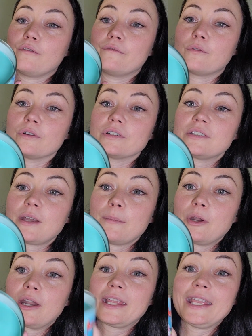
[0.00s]
for
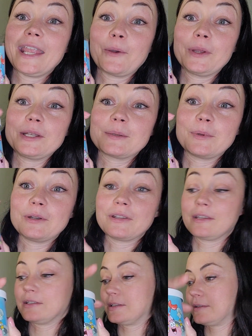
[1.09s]
summer. Can't wait to burn
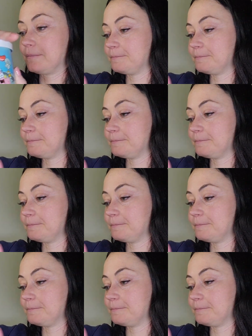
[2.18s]
this.